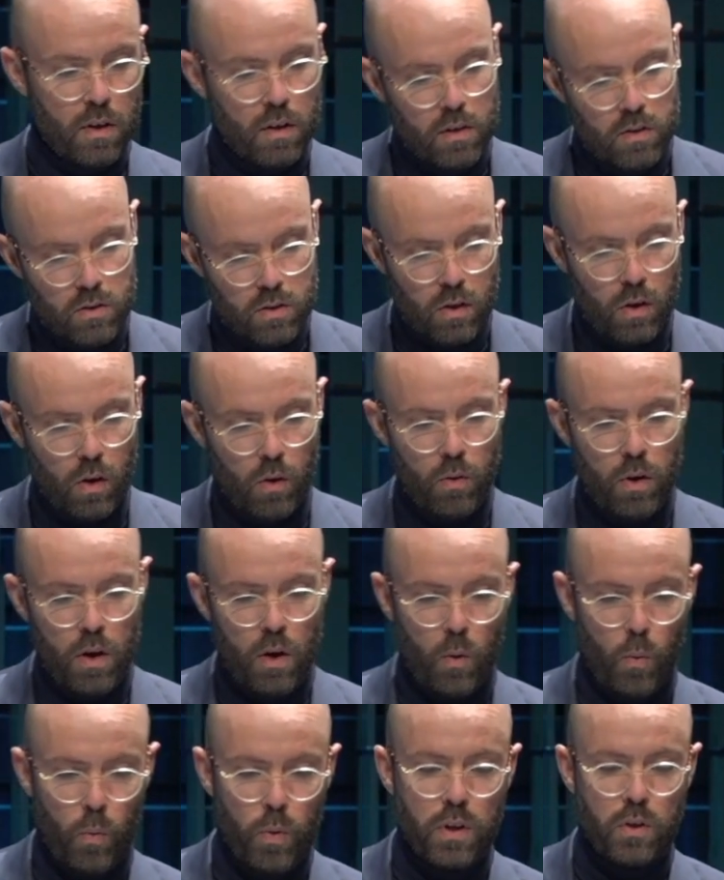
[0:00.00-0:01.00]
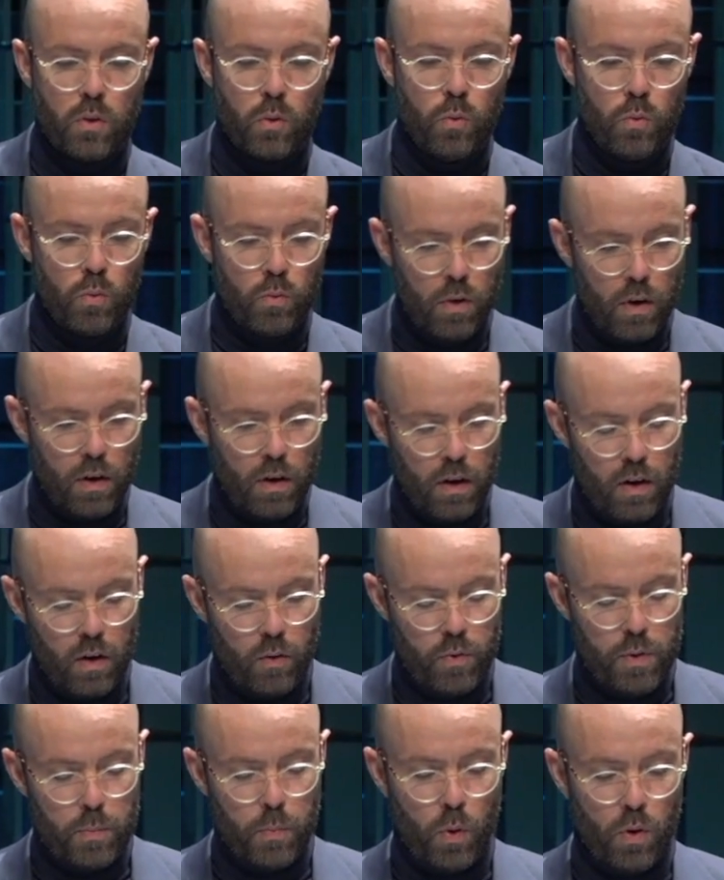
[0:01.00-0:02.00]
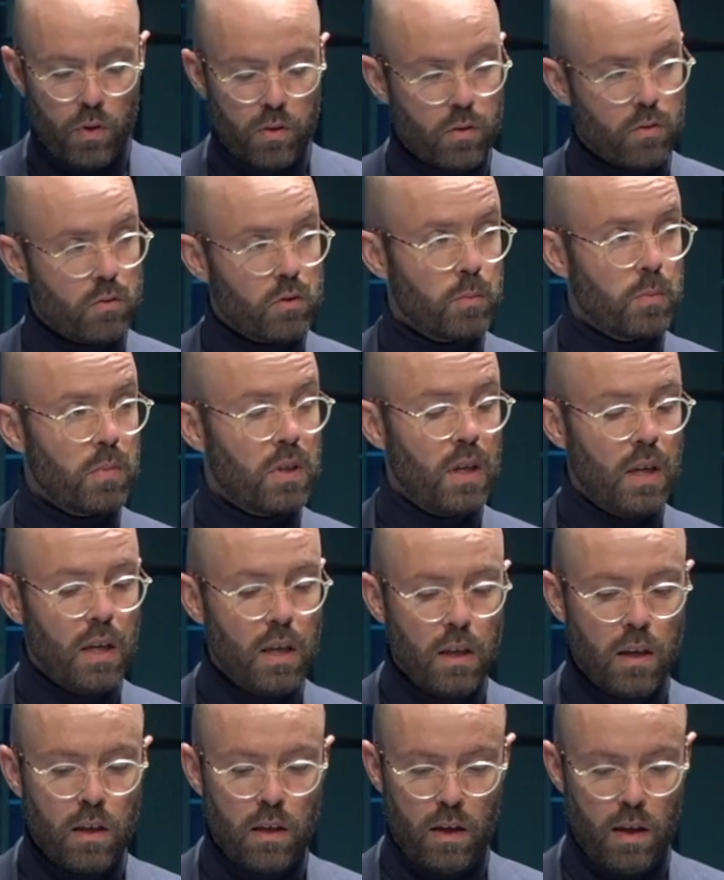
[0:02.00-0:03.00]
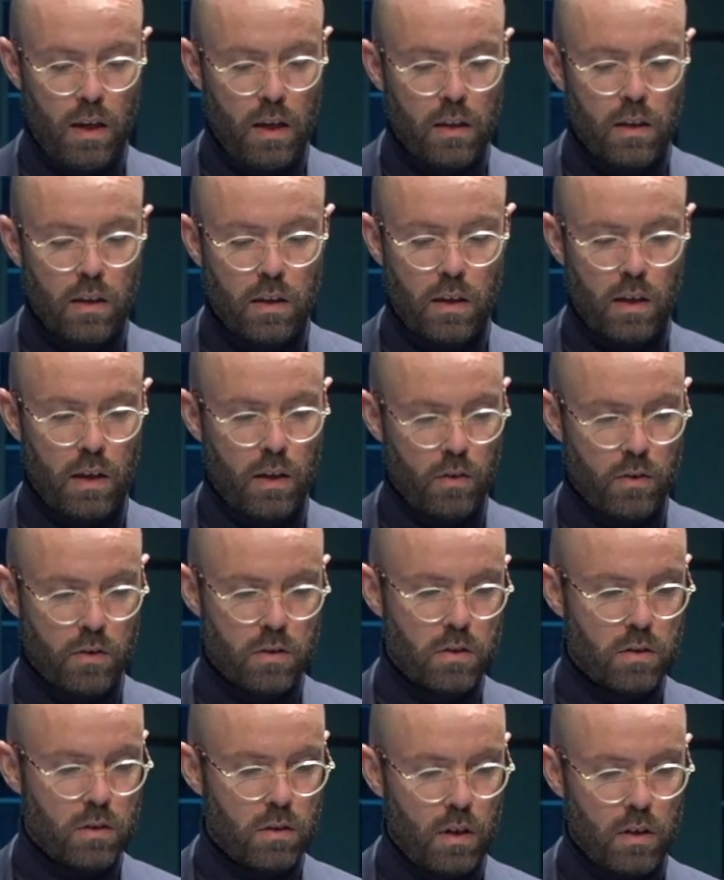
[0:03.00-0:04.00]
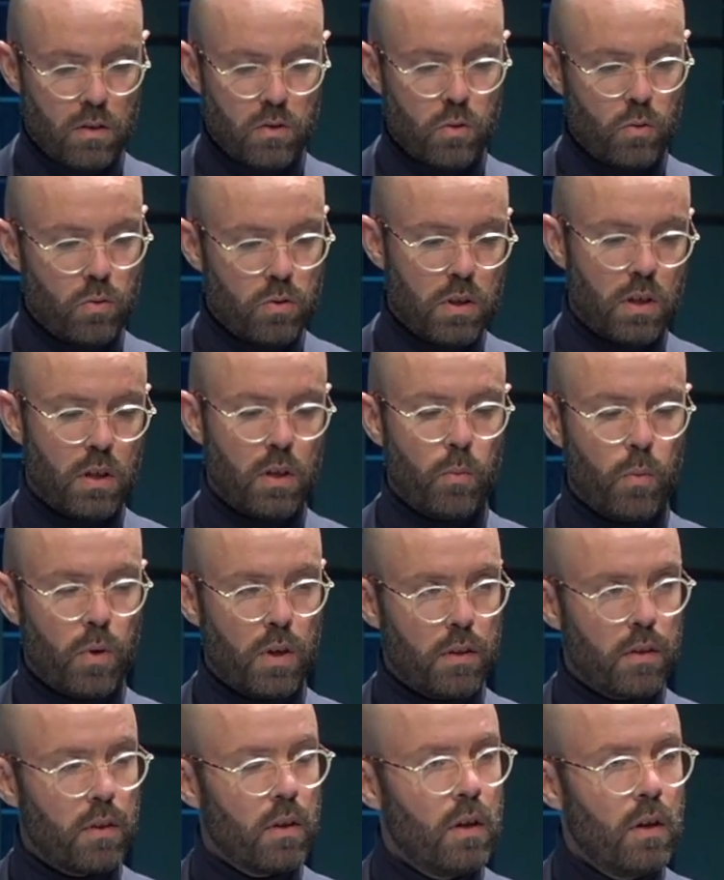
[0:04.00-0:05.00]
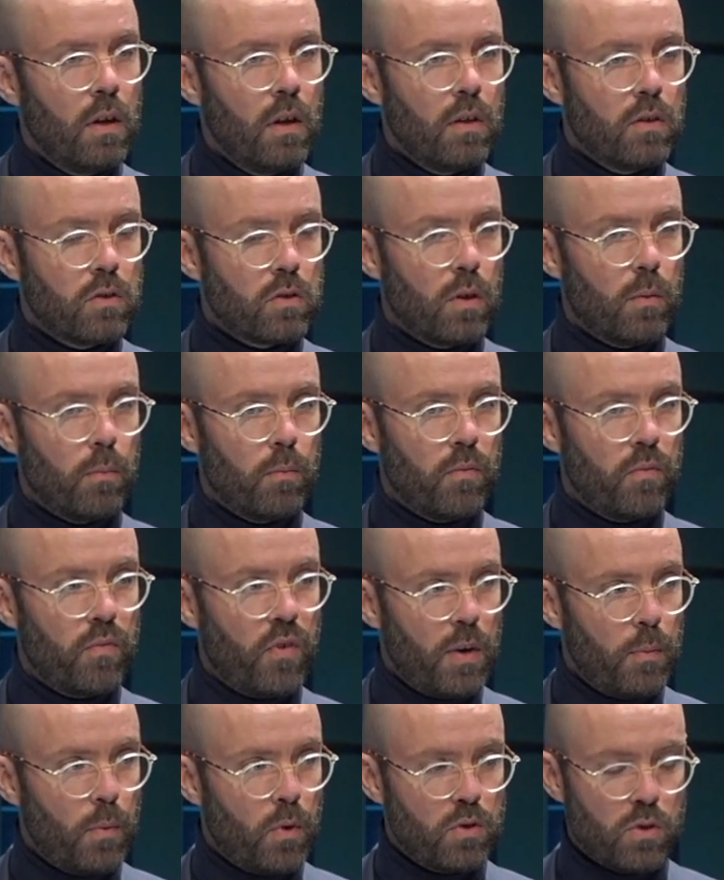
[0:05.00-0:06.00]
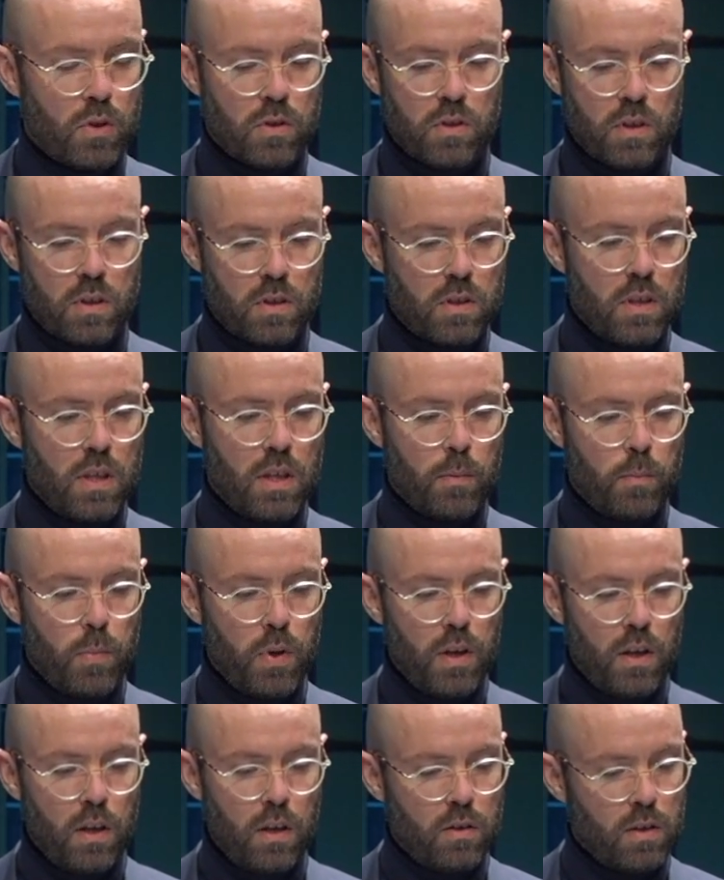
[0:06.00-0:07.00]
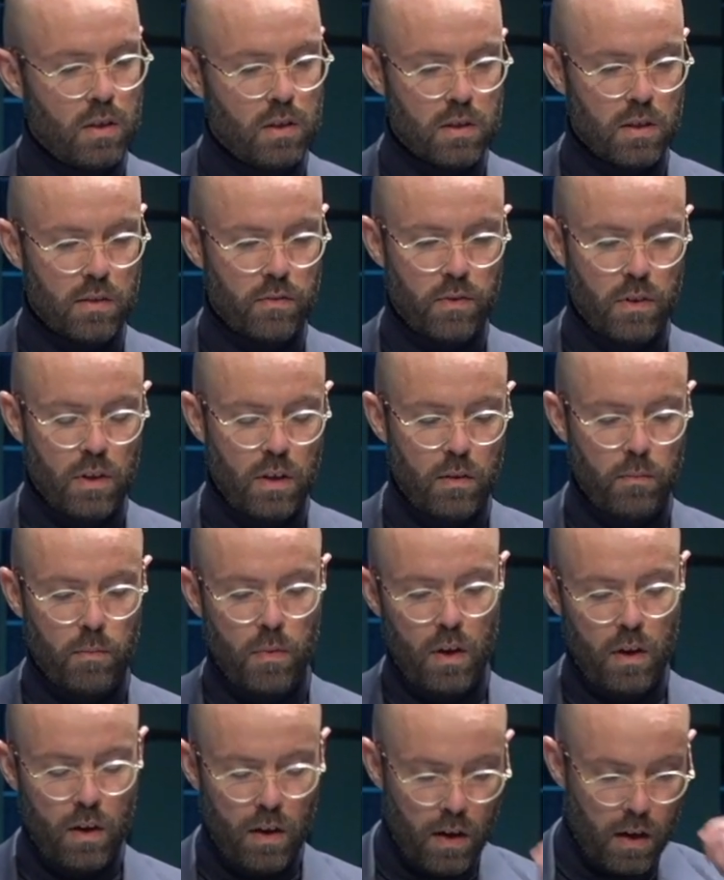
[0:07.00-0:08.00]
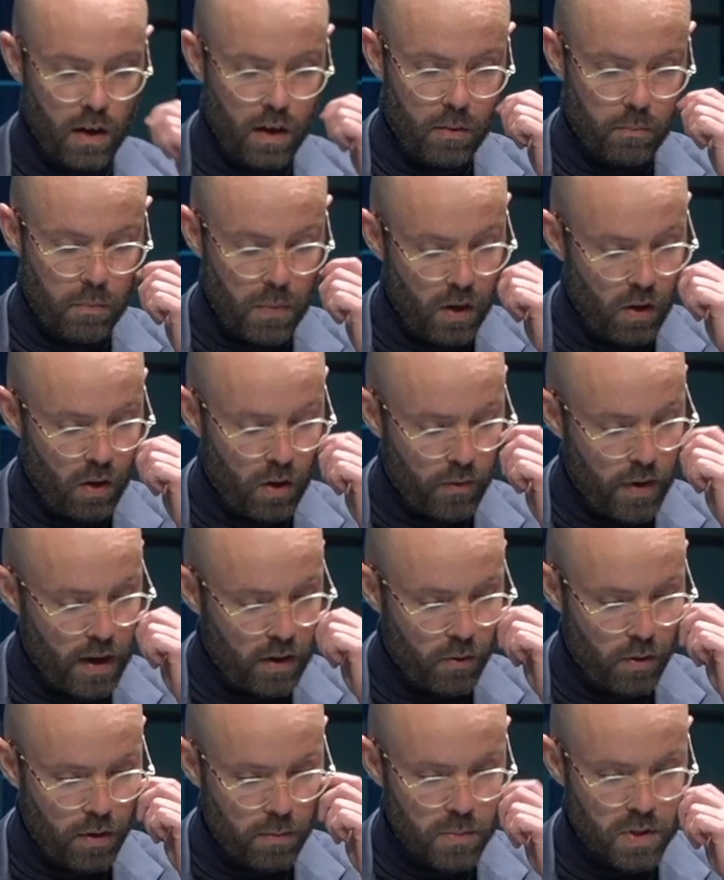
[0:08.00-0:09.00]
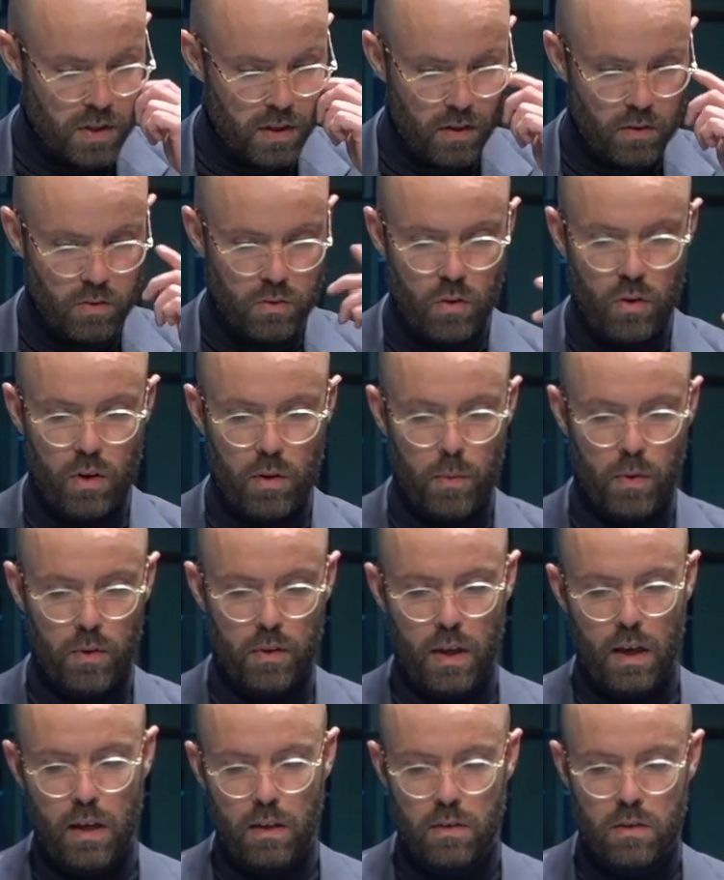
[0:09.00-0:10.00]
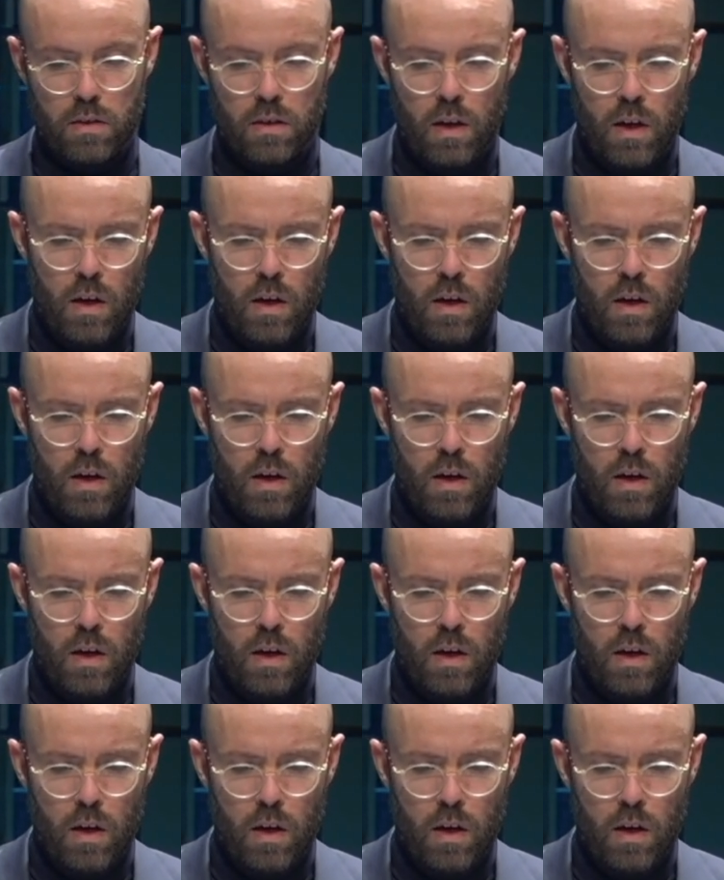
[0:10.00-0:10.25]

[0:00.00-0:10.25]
So we do report on some key indicators associated with some frameworks such as CDP, TCFD, a lot of acronyms here, sorry about that,